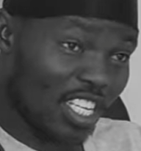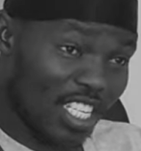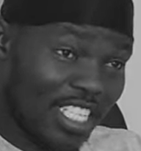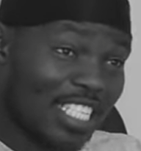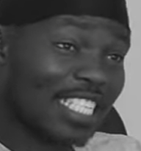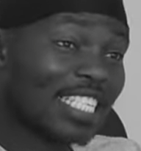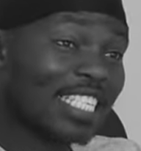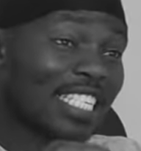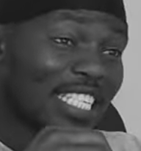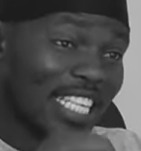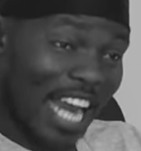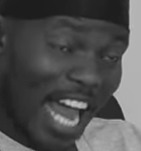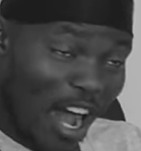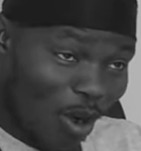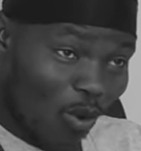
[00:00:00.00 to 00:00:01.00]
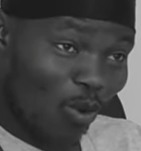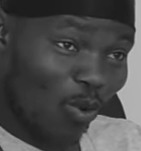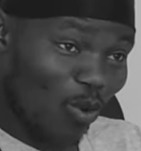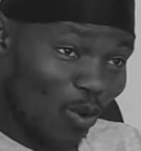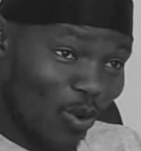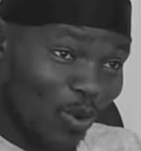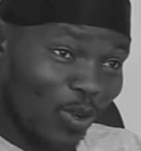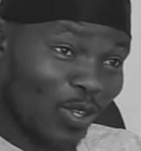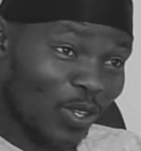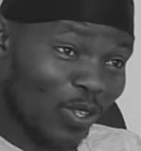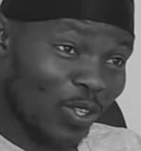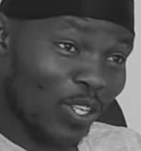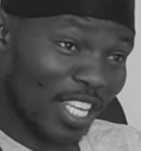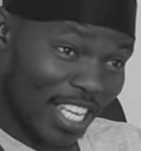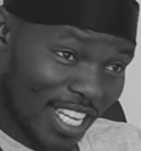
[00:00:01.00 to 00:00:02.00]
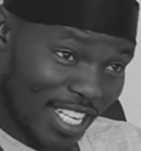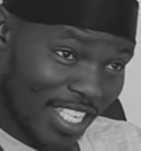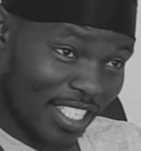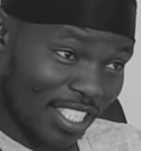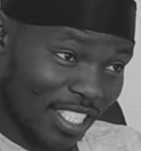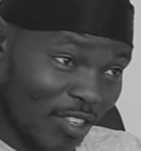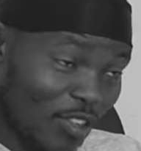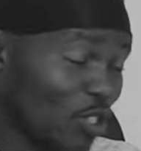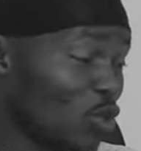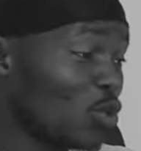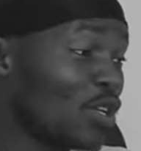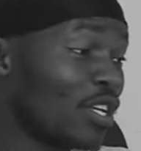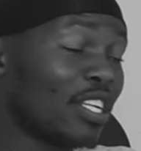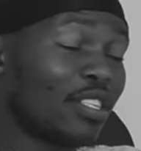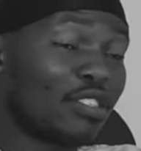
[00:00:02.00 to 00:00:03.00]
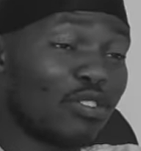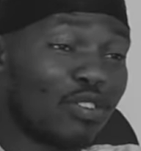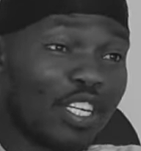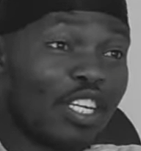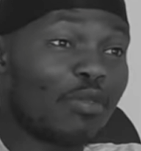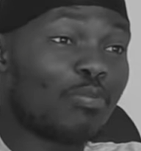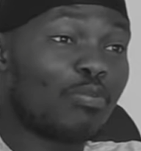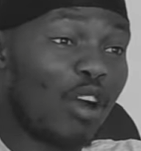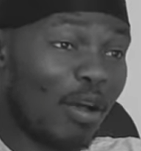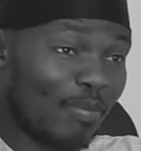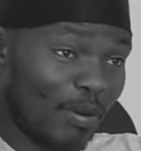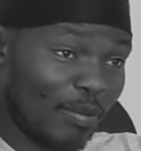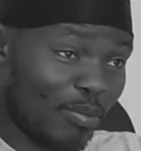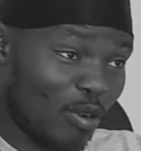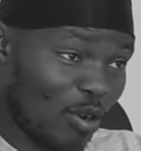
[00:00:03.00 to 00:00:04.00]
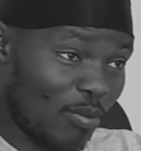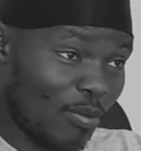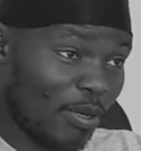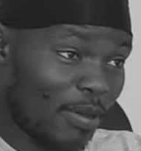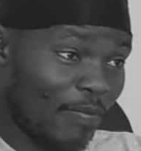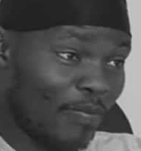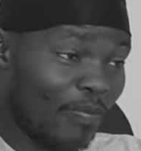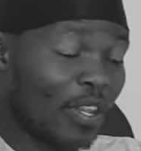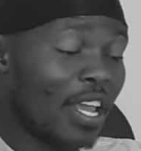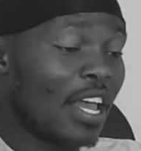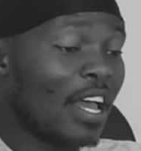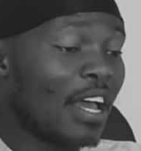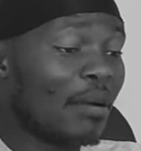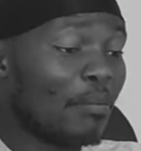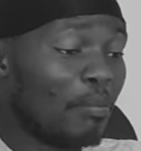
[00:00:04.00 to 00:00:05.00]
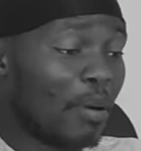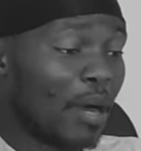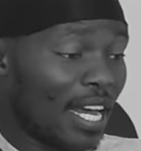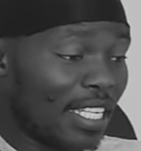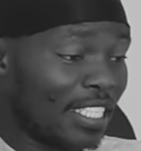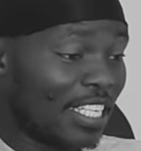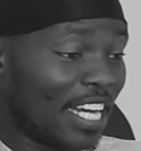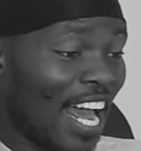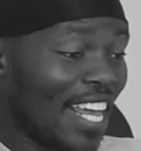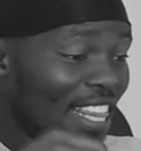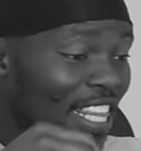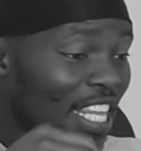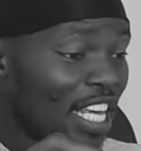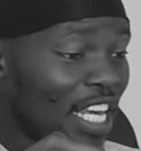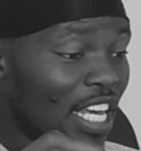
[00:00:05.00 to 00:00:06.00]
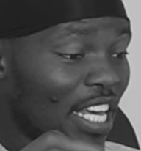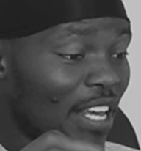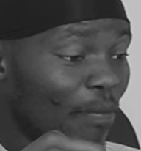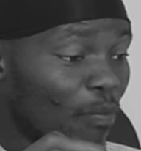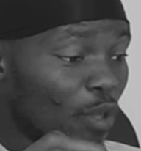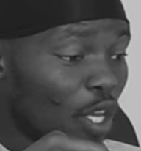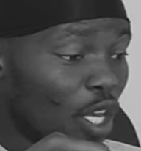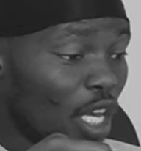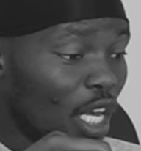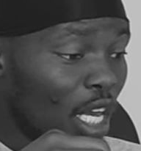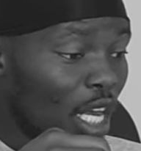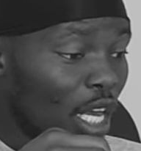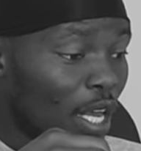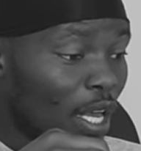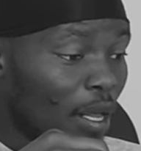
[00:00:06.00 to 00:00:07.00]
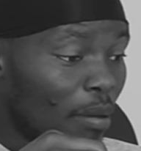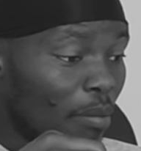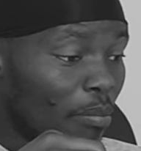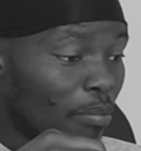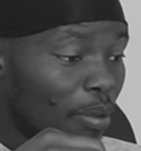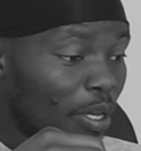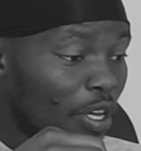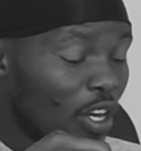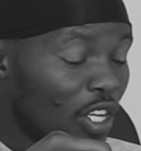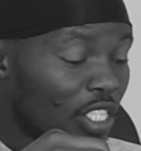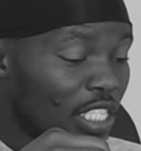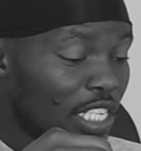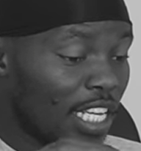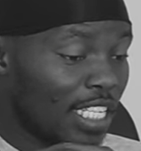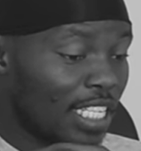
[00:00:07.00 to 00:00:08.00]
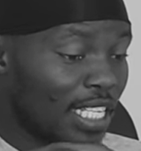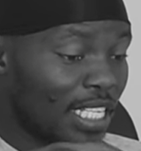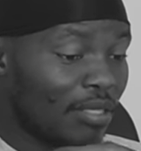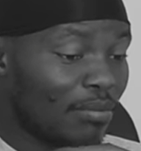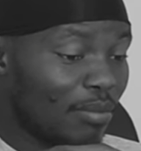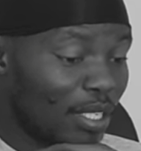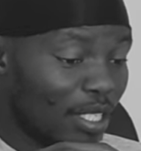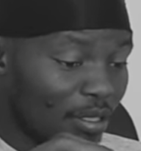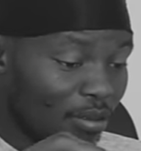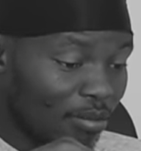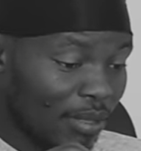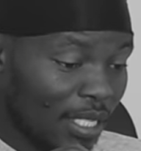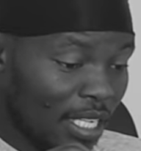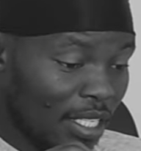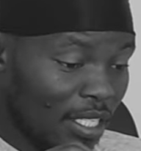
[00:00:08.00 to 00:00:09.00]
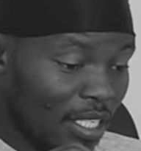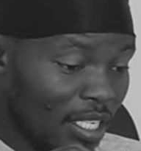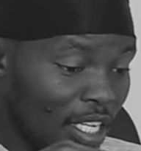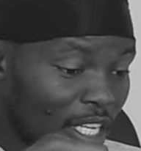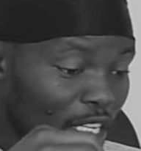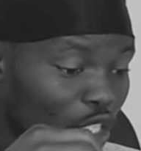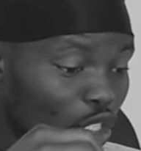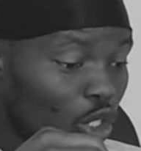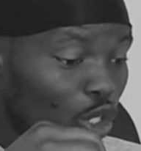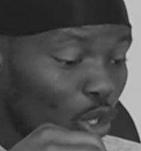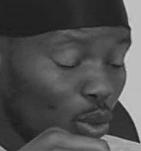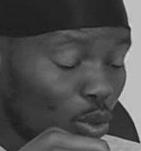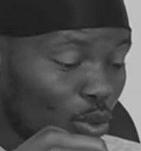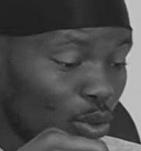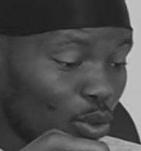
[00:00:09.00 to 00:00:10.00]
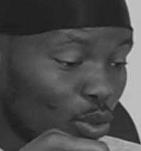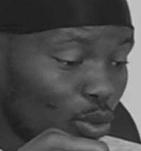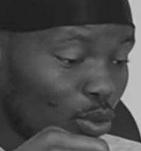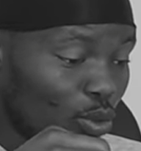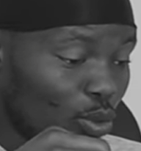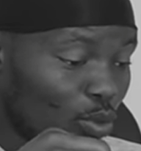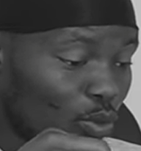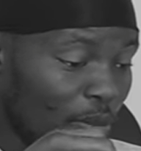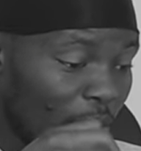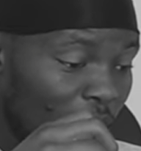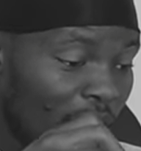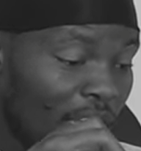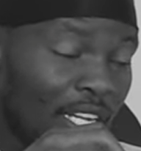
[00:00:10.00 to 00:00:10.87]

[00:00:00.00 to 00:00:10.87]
it now. Yeah. You get. He was doing it really proper, proper. But I think because he had this middleman, he chose to remain